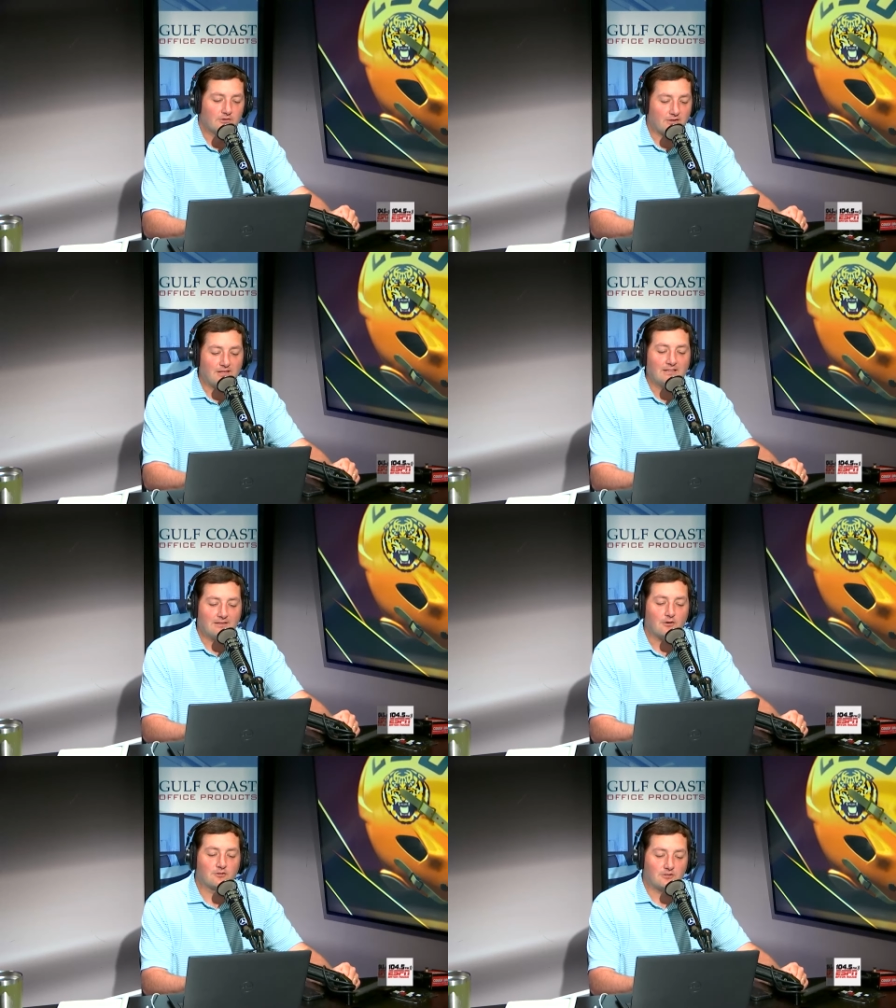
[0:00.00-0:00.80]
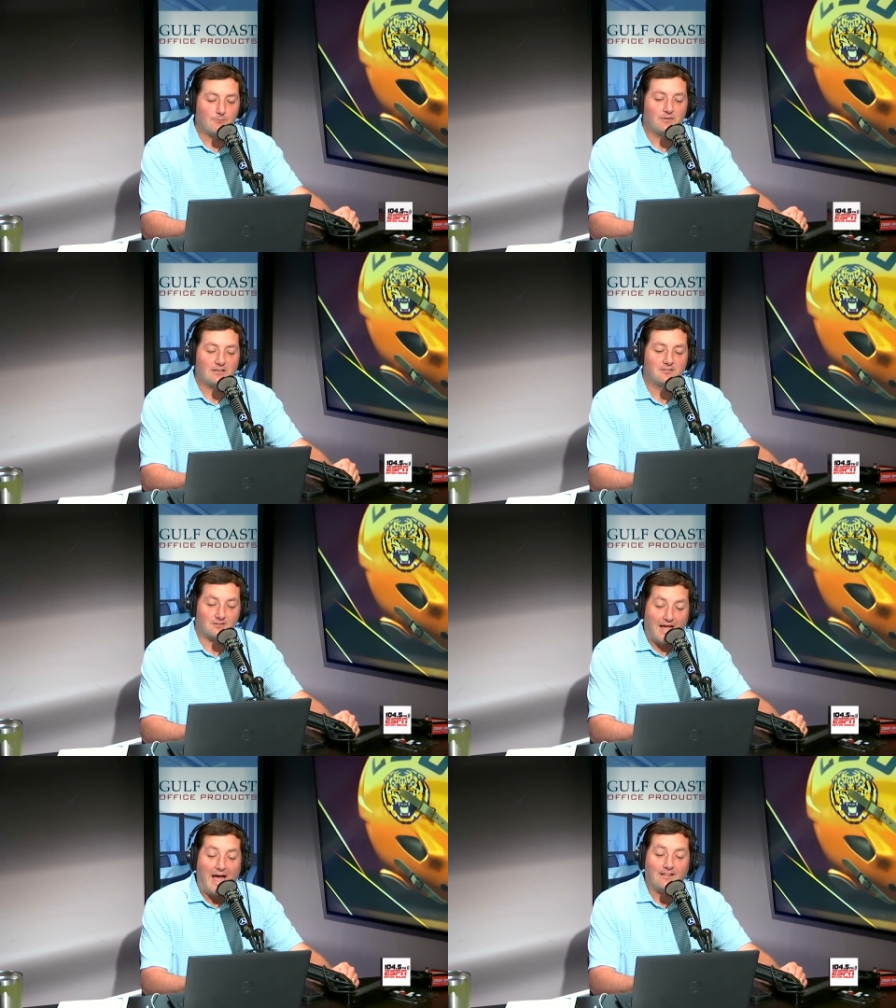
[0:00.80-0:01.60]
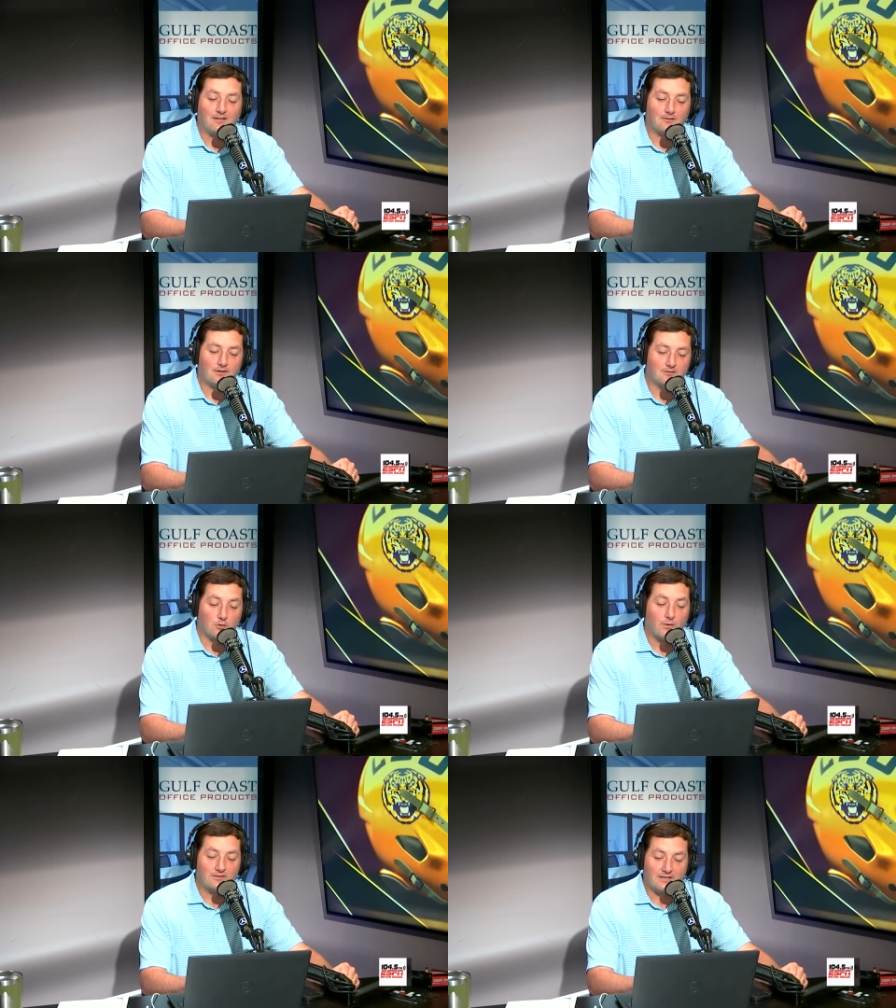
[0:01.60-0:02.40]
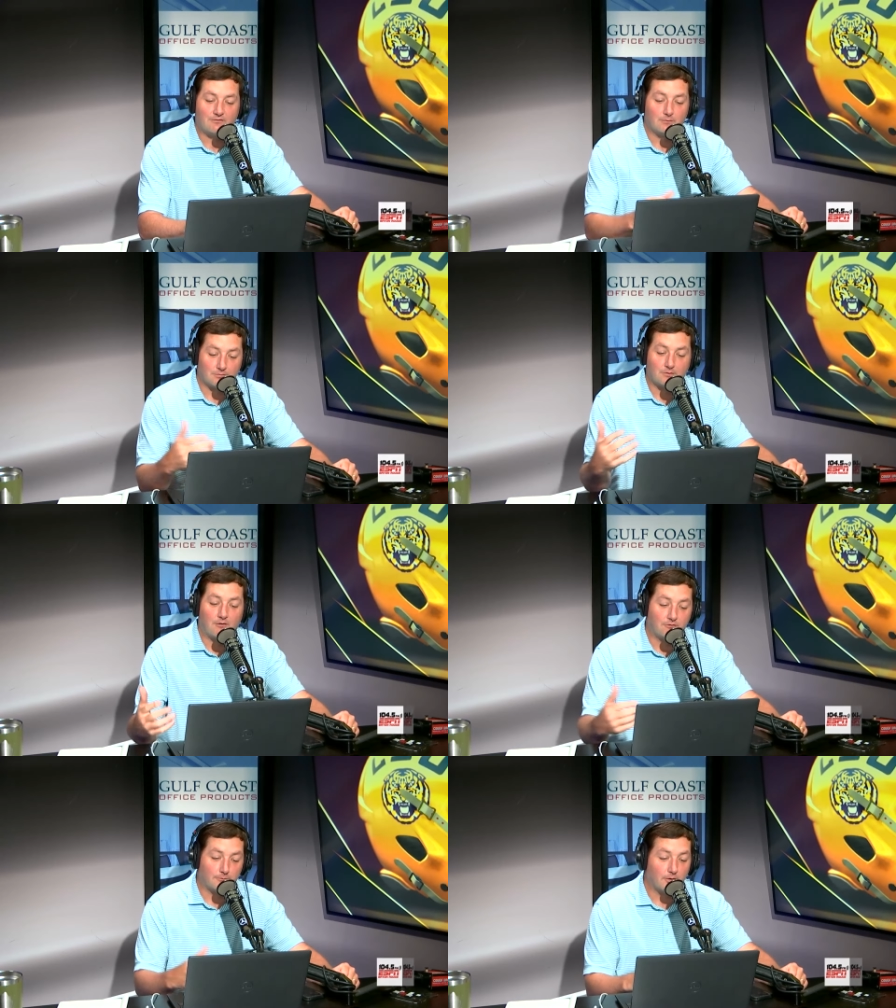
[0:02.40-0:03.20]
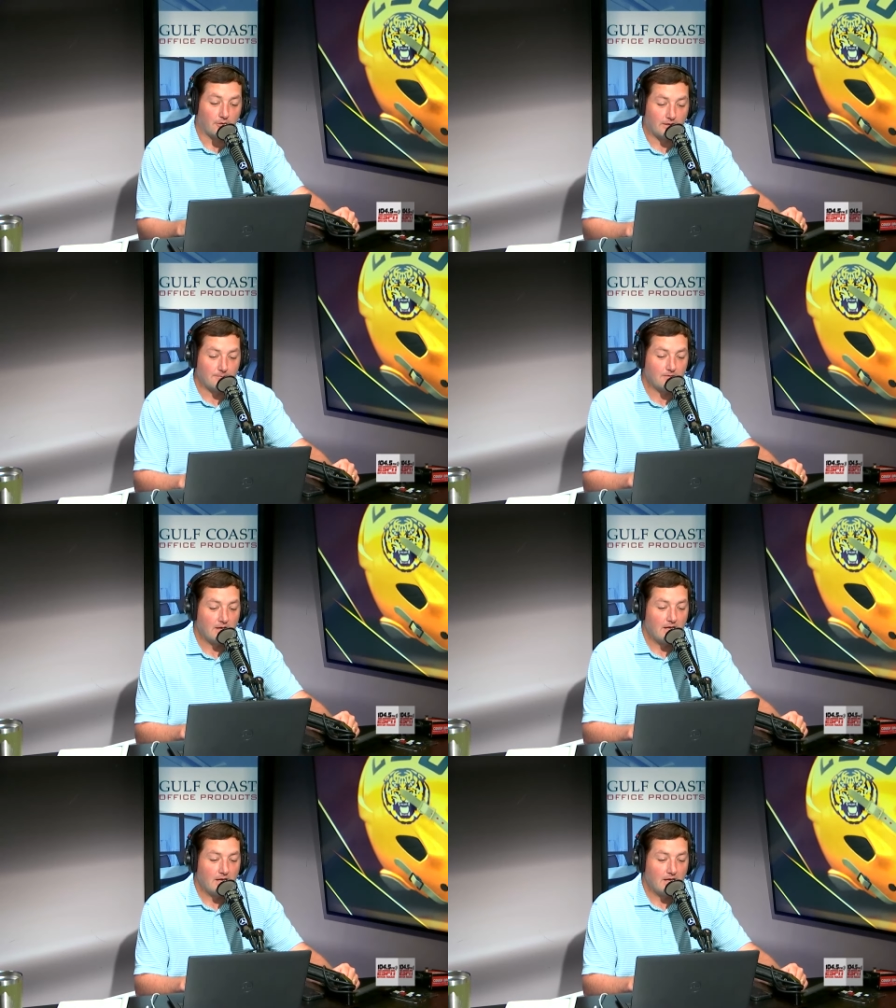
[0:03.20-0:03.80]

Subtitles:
So I think there's something to that that is going to give them some comfortability.